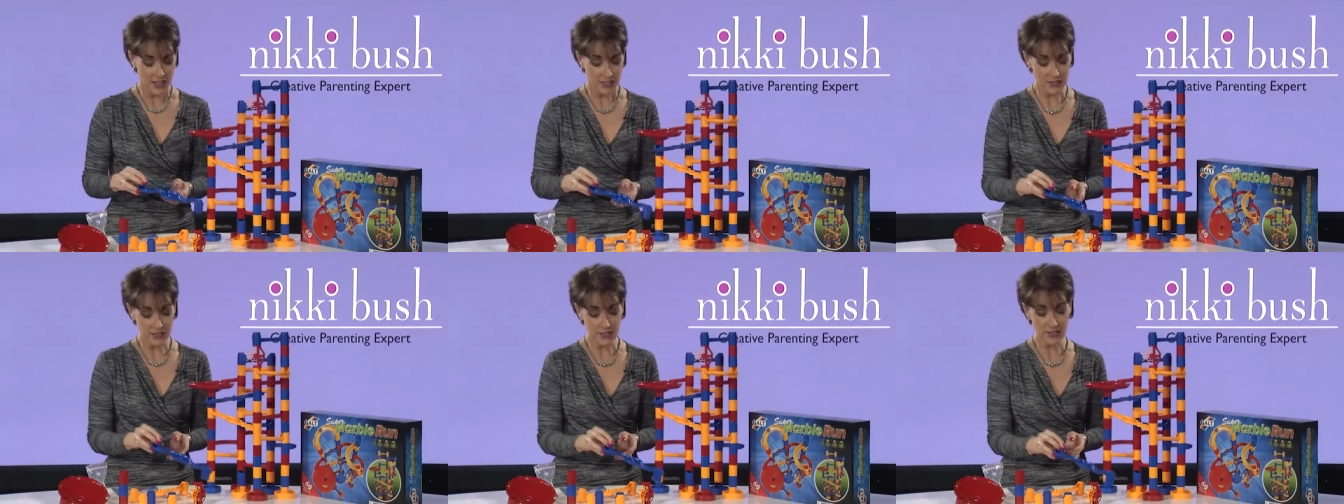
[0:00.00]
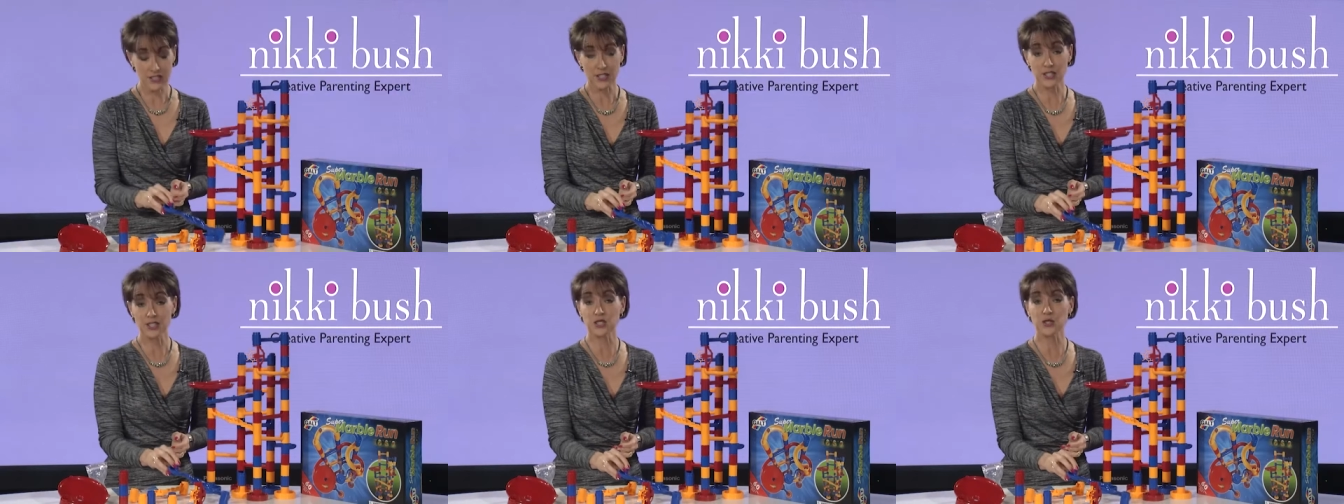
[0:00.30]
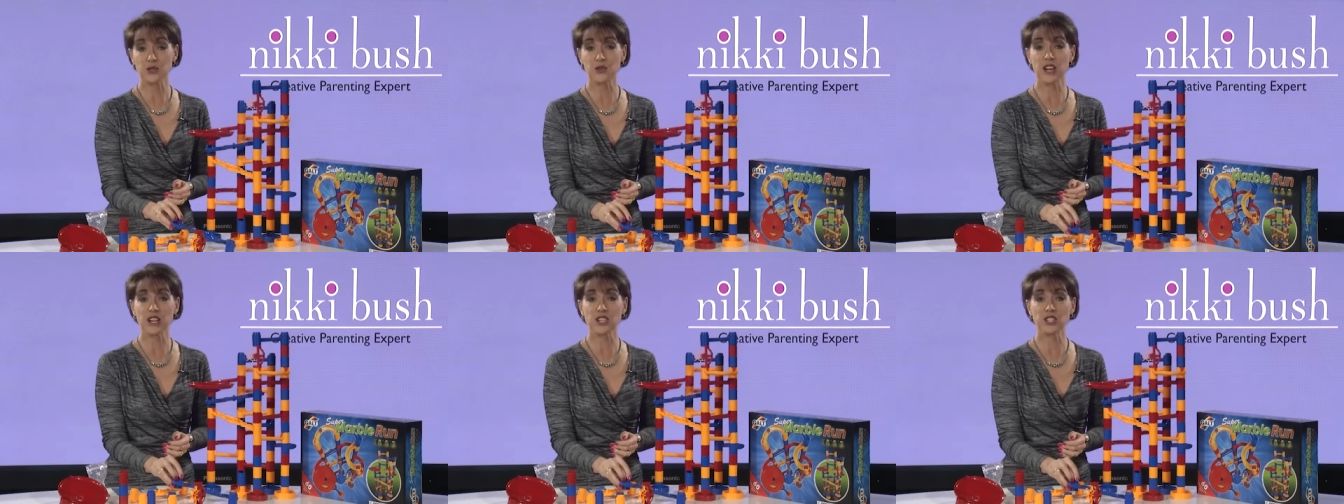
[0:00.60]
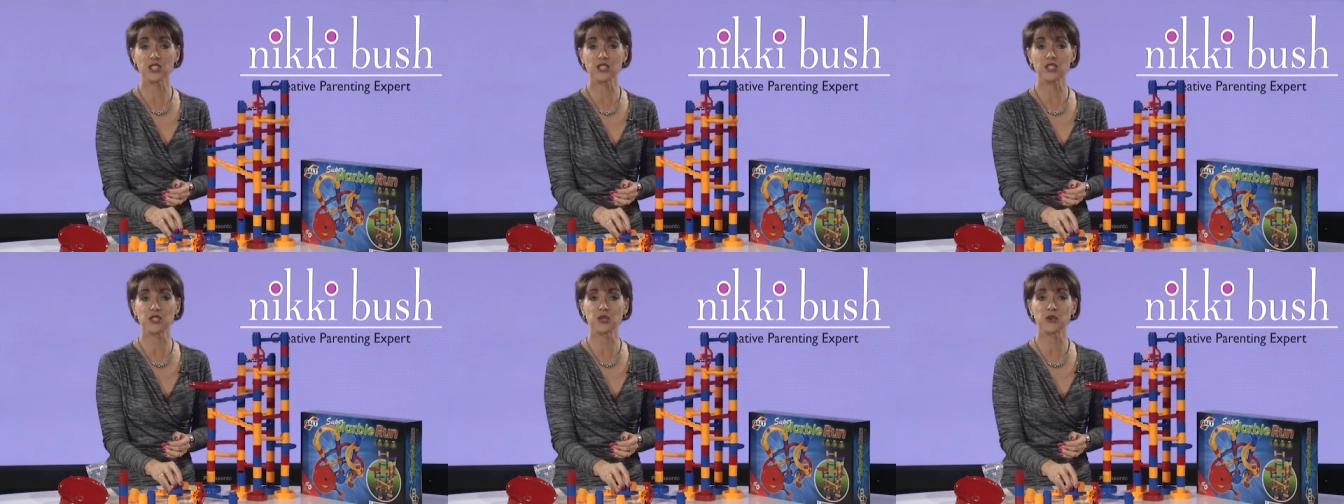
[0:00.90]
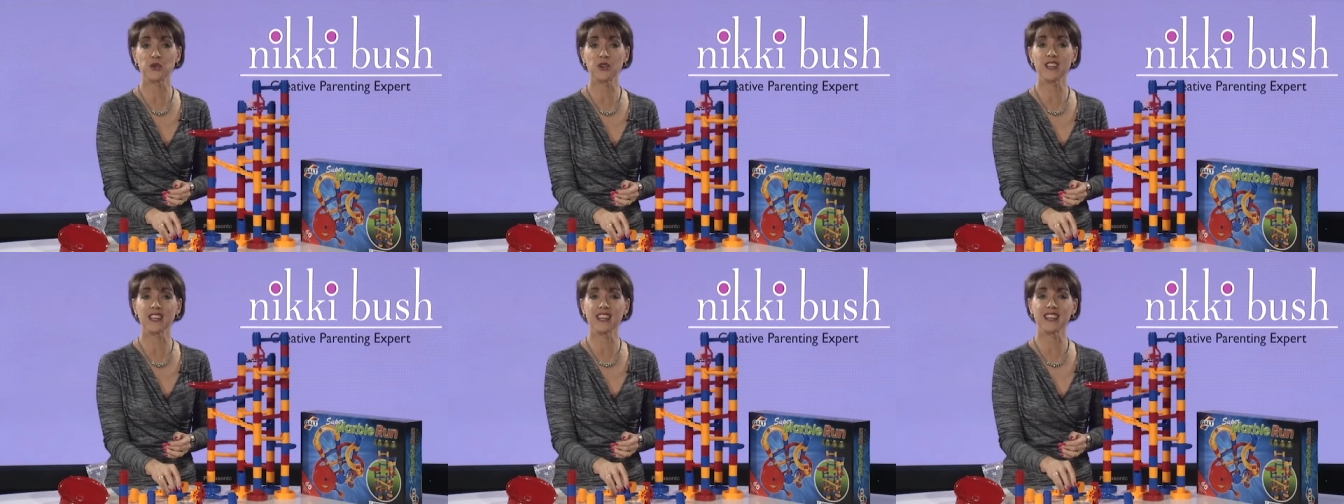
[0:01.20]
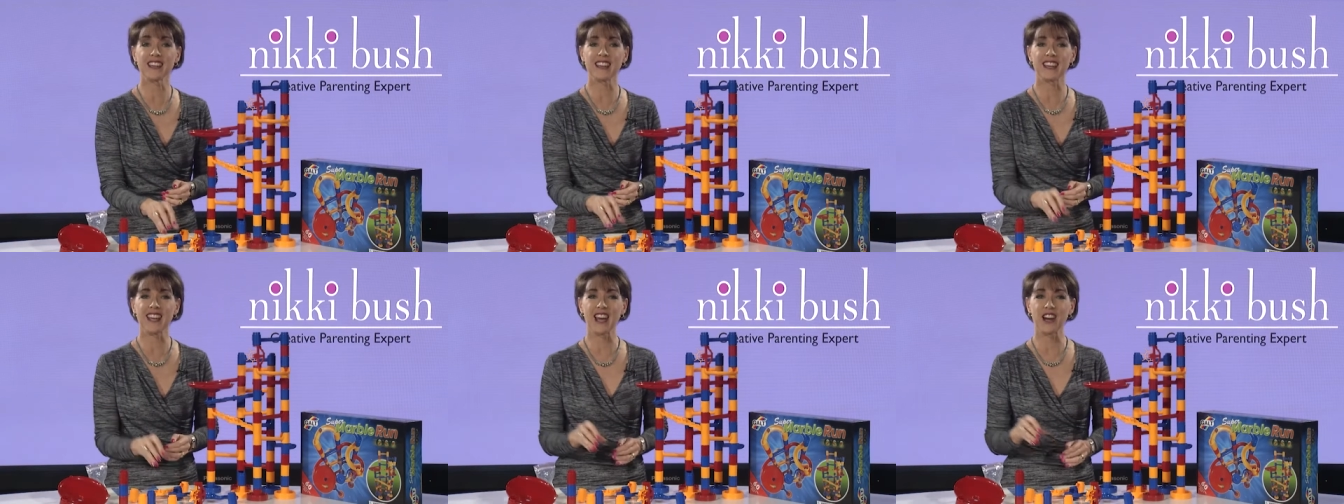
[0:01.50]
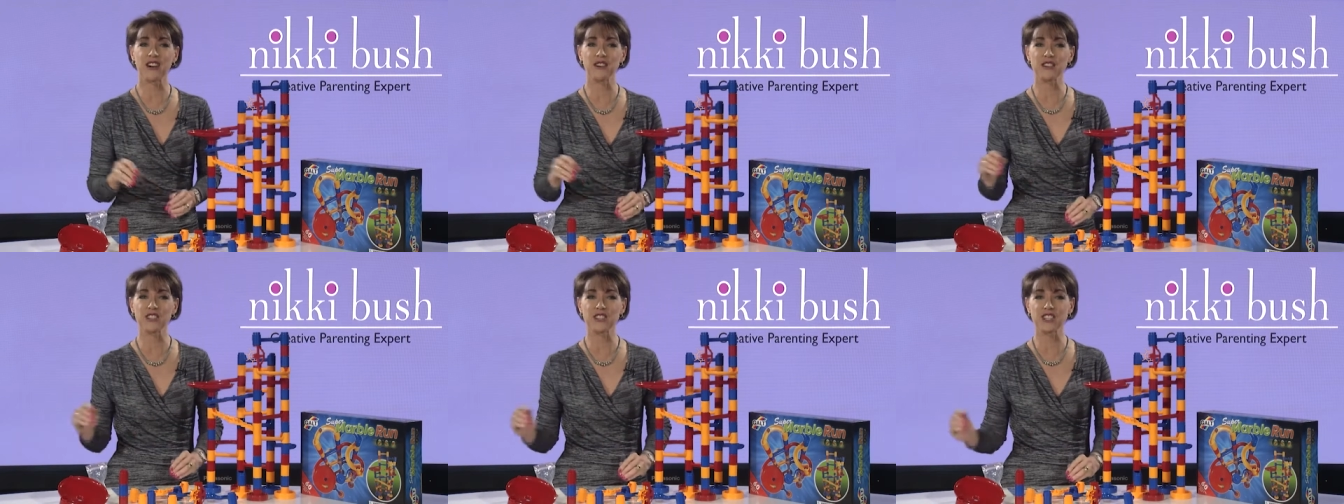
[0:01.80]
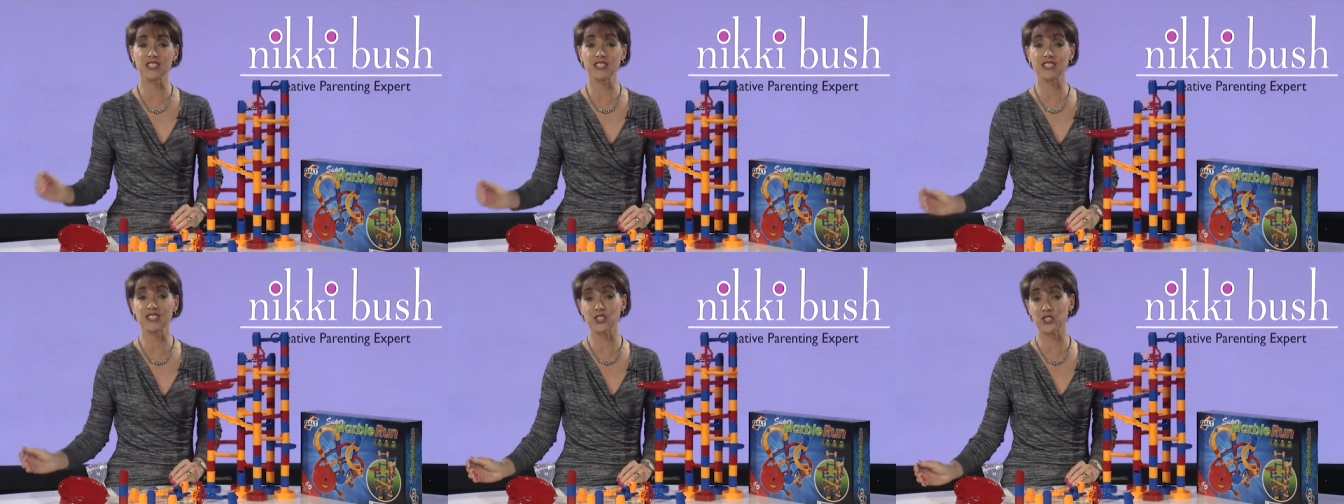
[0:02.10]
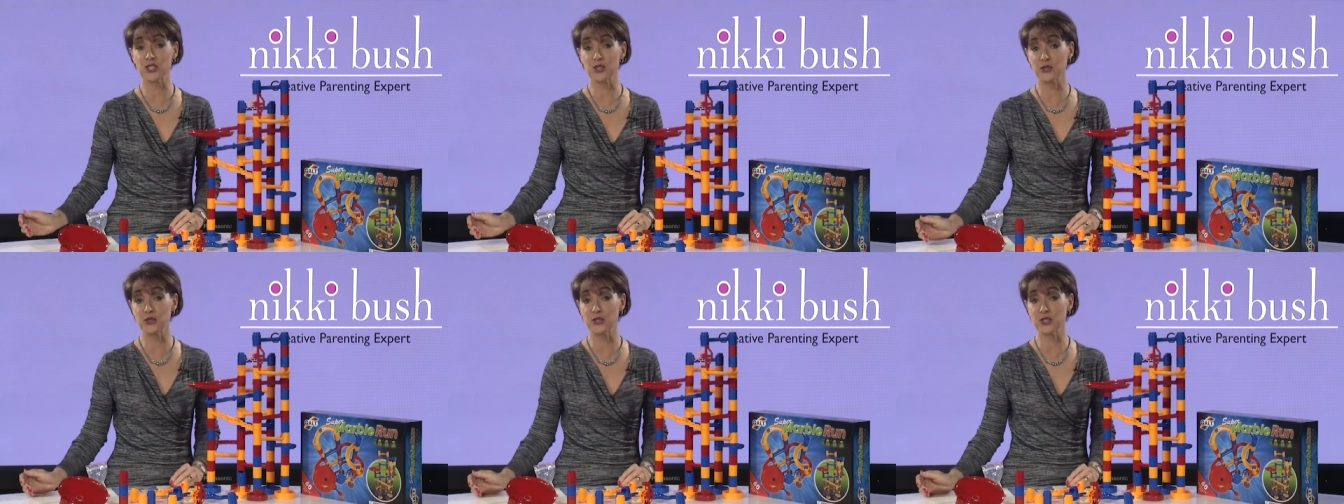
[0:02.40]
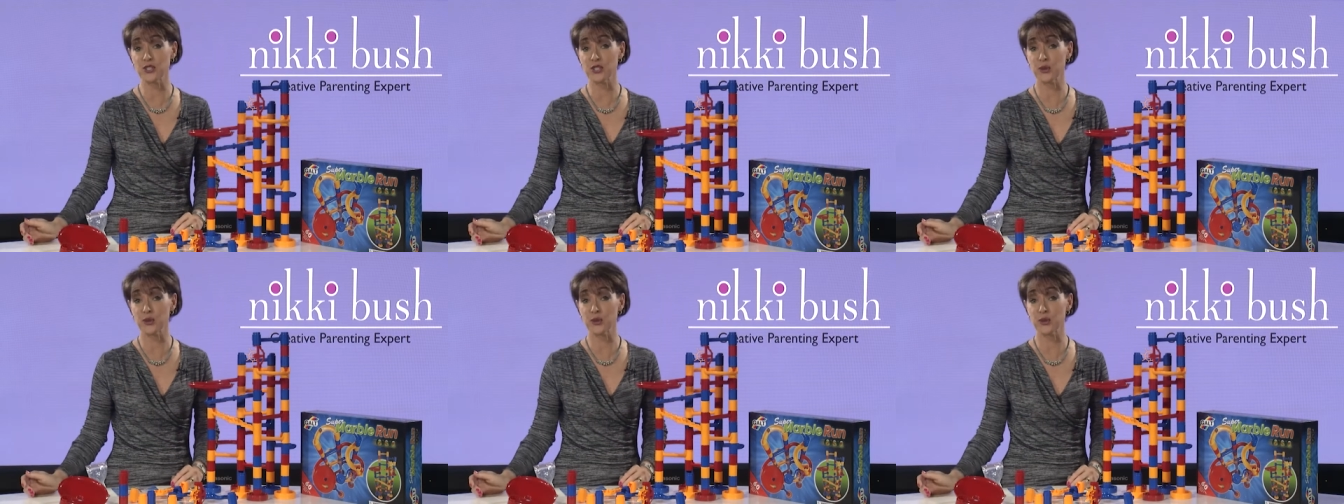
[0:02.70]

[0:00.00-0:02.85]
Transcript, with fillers: This construction toy encourages children